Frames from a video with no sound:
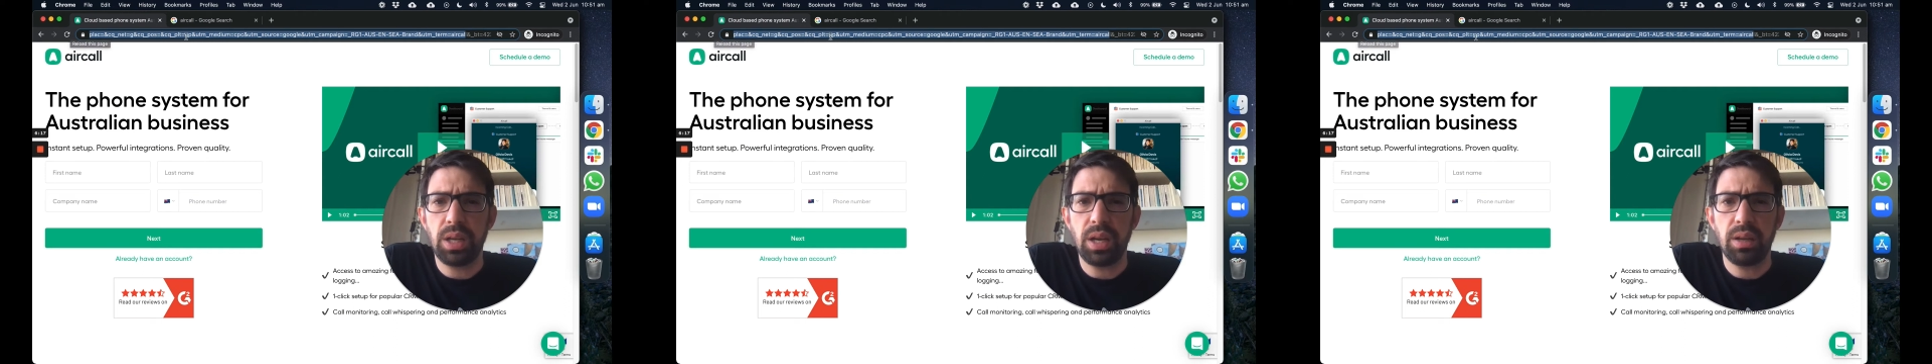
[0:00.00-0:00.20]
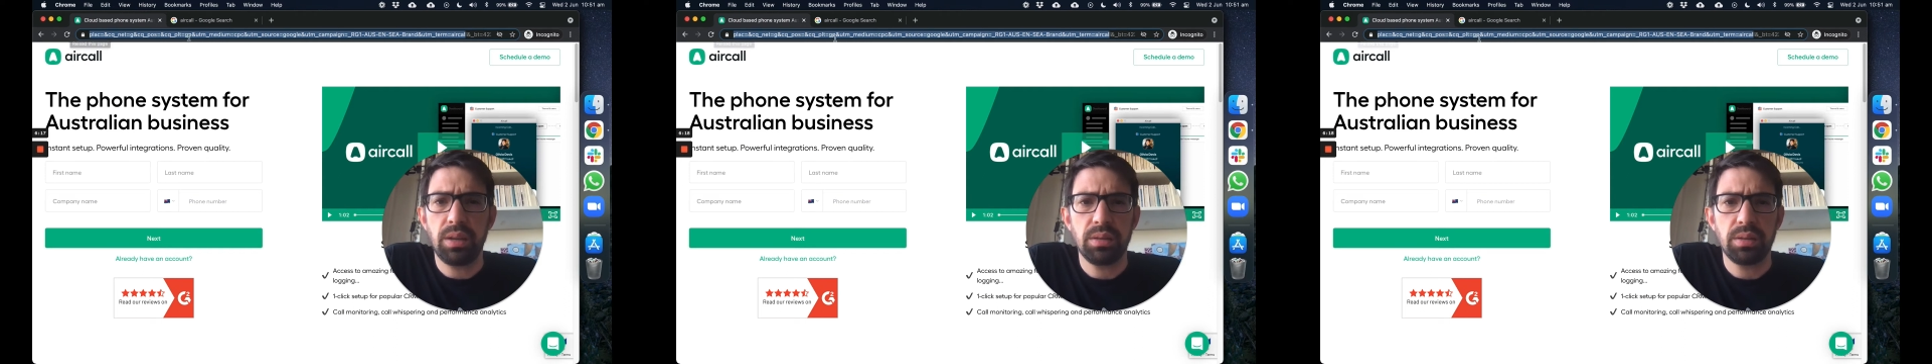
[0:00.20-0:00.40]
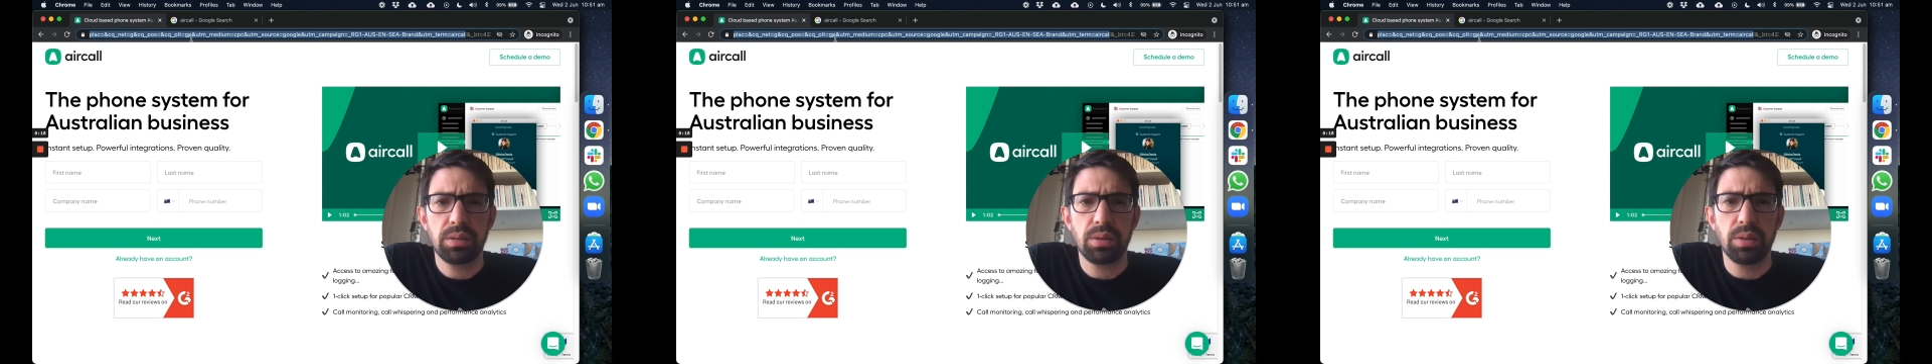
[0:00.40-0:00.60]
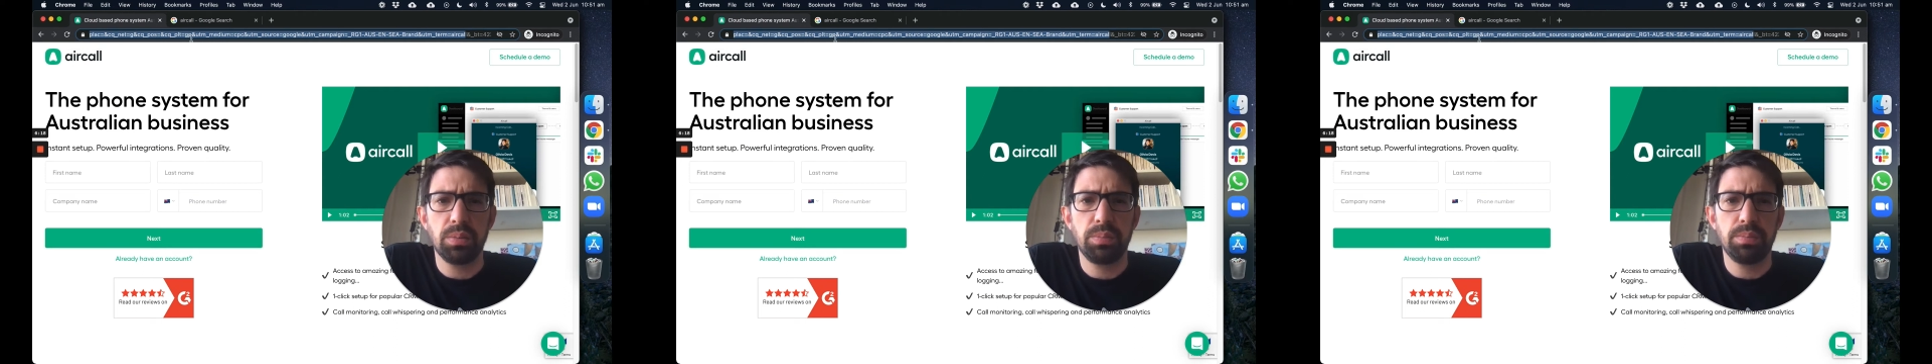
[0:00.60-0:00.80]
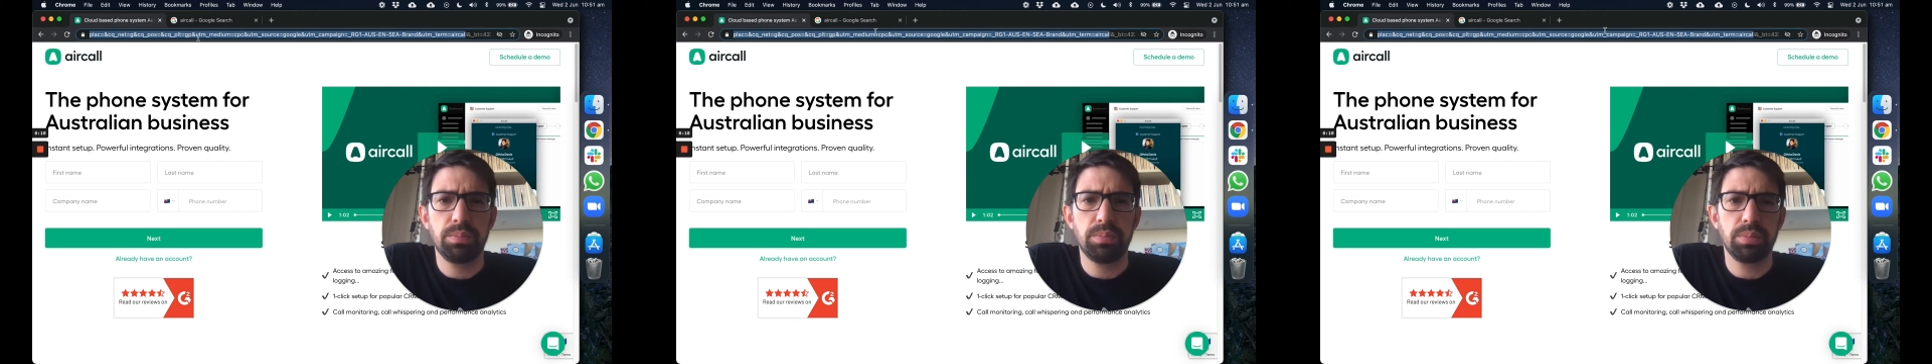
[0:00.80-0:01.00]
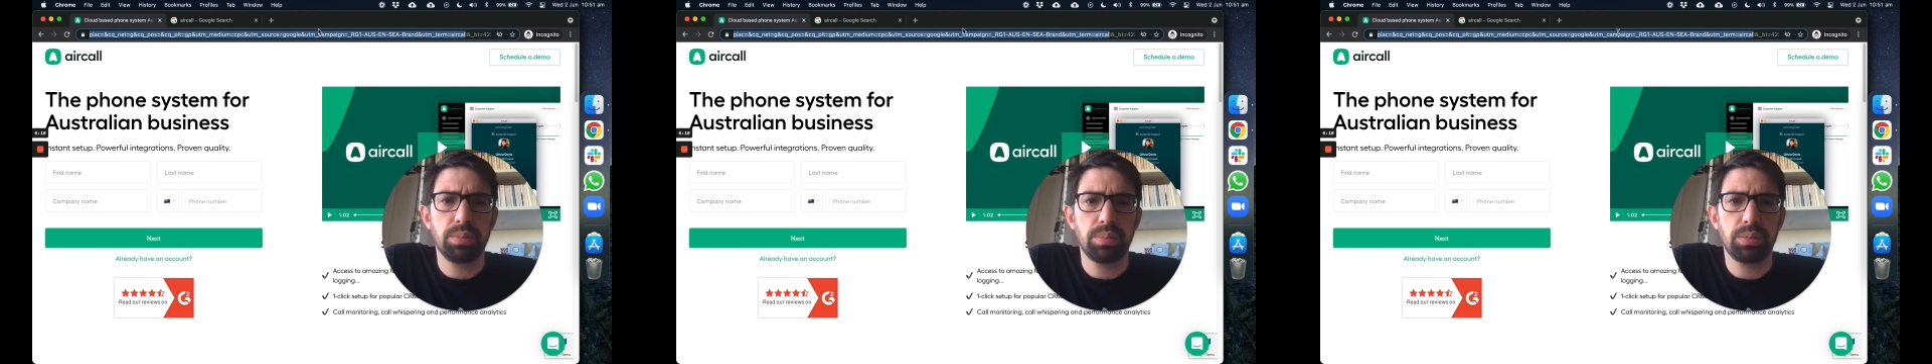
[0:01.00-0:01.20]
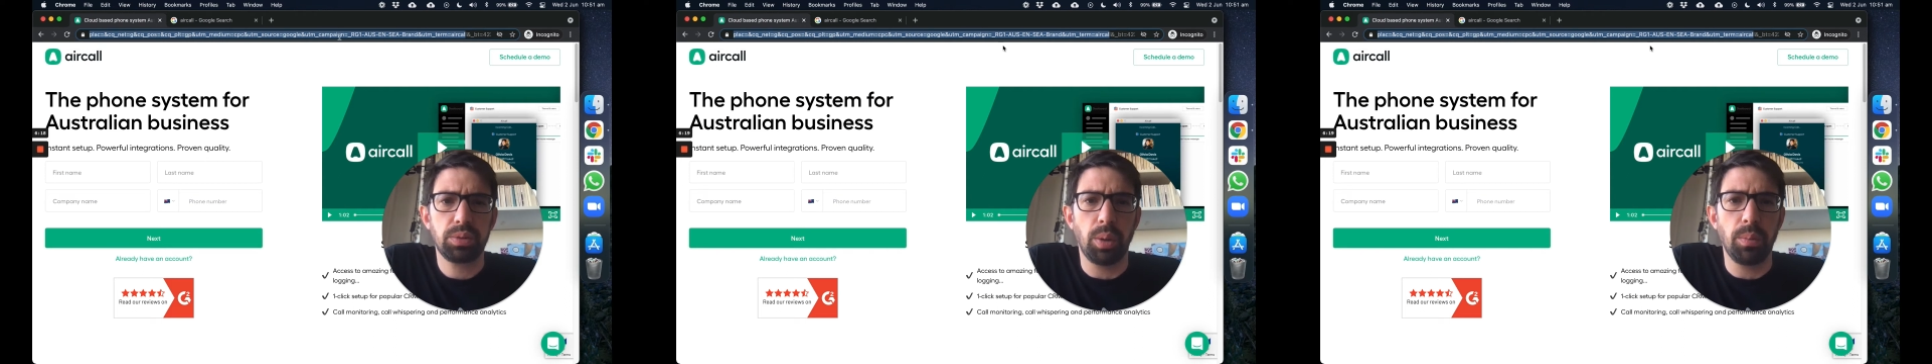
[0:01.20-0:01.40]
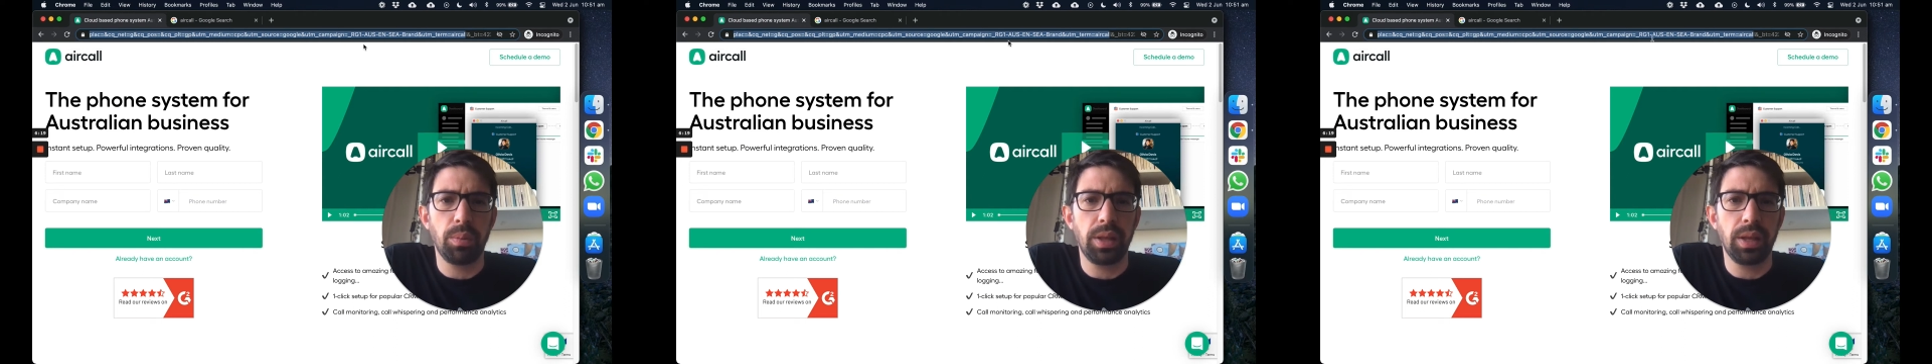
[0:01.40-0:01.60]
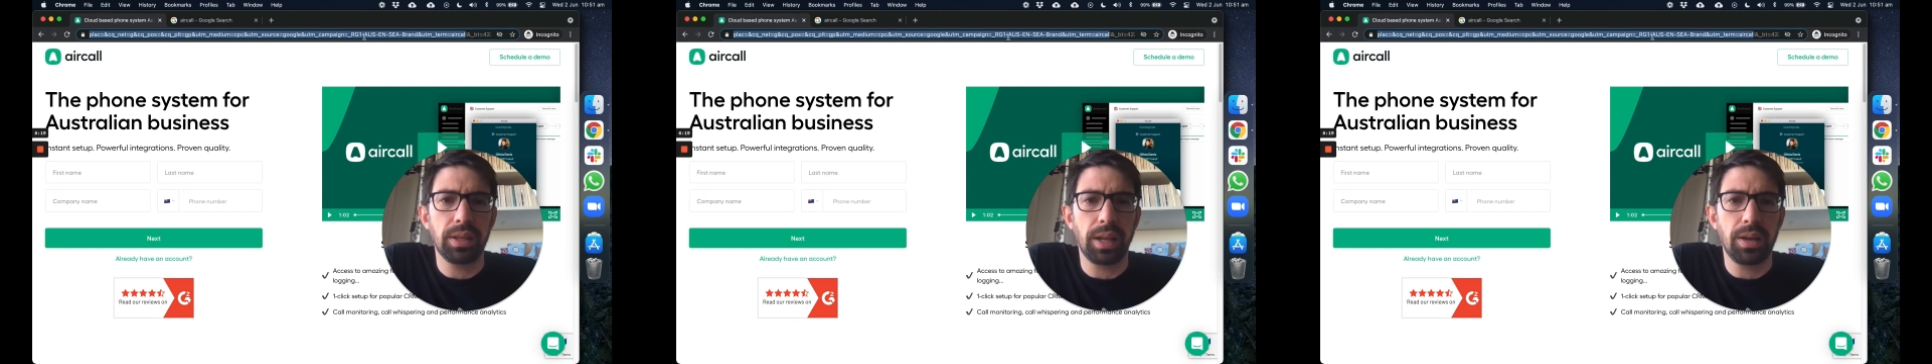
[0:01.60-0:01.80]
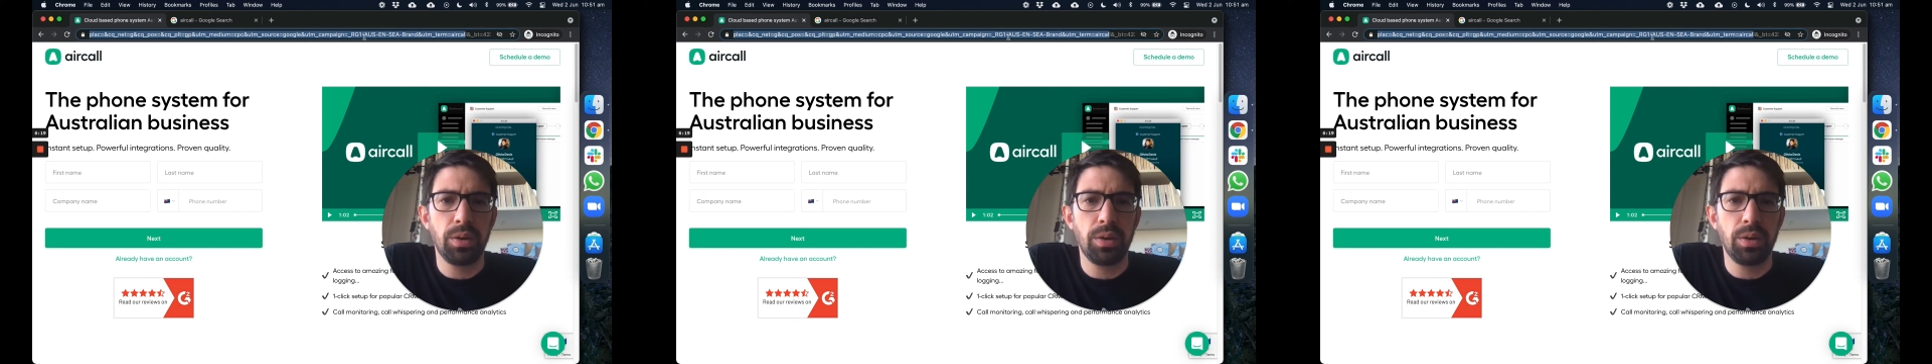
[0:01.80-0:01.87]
so something that